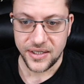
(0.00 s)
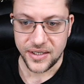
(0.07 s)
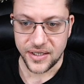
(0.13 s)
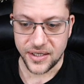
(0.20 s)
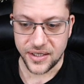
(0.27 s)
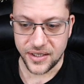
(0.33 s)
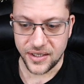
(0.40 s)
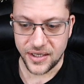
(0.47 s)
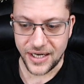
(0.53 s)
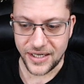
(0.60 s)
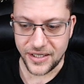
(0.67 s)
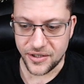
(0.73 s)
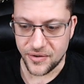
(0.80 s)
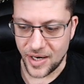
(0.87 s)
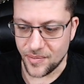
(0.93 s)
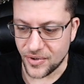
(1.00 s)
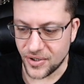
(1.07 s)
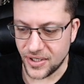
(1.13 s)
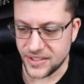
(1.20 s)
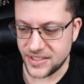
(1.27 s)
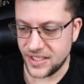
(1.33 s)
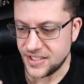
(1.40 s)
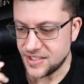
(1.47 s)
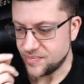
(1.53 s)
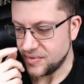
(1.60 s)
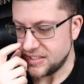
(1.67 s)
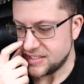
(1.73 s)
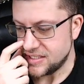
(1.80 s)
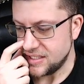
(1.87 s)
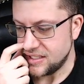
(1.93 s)
I know Eberron takes
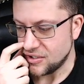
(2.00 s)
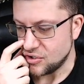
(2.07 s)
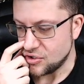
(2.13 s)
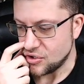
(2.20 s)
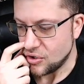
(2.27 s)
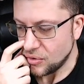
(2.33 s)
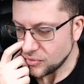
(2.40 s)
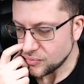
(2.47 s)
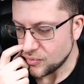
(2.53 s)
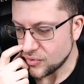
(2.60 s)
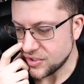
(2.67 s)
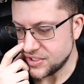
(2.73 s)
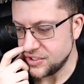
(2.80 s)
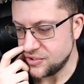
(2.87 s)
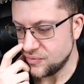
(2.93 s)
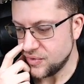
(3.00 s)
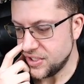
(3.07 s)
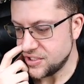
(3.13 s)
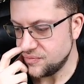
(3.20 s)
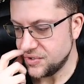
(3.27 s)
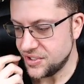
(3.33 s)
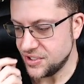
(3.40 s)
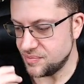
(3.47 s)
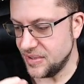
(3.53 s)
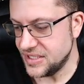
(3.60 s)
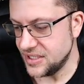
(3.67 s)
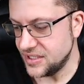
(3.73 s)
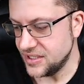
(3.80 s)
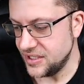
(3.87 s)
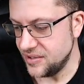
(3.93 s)
place in a Cold War situation, which is
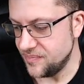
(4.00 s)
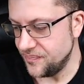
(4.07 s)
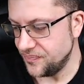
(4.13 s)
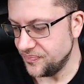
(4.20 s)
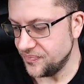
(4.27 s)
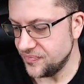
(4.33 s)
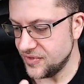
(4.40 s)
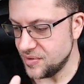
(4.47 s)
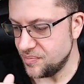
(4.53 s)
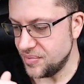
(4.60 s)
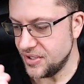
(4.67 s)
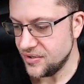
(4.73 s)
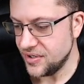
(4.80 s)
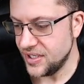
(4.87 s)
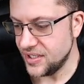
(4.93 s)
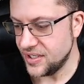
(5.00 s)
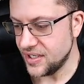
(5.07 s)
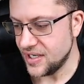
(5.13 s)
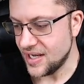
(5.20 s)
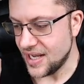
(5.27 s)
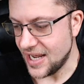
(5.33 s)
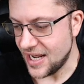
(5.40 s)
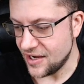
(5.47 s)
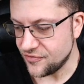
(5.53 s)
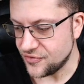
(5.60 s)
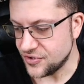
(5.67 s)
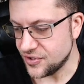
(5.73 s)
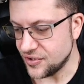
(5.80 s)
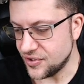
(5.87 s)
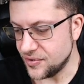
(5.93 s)
basically the period
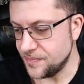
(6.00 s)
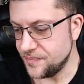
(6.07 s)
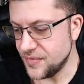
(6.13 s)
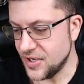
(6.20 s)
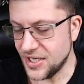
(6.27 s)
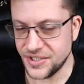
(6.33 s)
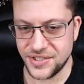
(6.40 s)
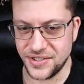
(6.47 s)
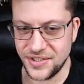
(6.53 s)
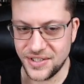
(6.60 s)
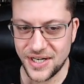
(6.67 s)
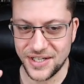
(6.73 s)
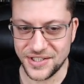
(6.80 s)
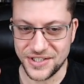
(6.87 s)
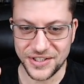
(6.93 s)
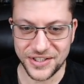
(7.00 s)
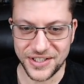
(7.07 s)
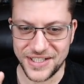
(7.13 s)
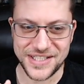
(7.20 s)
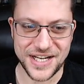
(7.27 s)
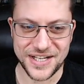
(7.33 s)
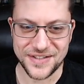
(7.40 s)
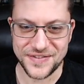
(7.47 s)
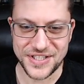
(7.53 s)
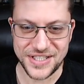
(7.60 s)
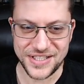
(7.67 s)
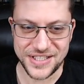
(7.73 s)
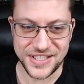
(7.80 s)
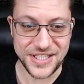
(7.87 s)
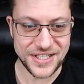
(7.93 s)
after hostilities have
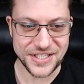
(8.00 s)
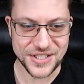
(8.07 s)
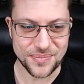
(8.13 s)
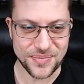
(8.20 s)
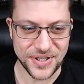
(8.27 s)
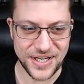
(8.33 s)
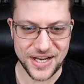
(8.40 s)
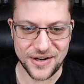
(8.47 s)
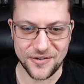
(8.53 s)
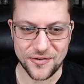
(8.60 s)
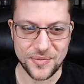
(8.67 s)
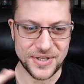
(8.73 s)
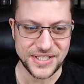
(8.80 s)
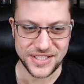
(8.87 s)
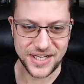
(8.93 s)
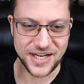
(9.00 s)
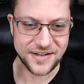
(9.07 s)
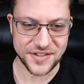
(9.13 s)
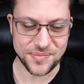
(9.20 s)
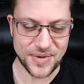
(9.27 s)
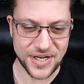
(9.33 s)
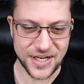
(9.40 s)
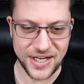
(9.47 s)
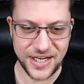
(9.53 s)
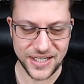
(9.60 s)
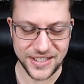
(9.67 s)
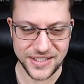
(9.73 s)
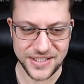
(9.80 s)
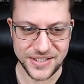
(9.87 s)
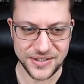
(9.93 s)
ceased, but now everybody's kind of spying
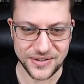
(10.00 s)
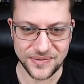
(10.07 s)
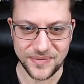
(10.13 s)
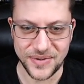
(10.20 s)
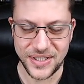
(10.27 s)
and still,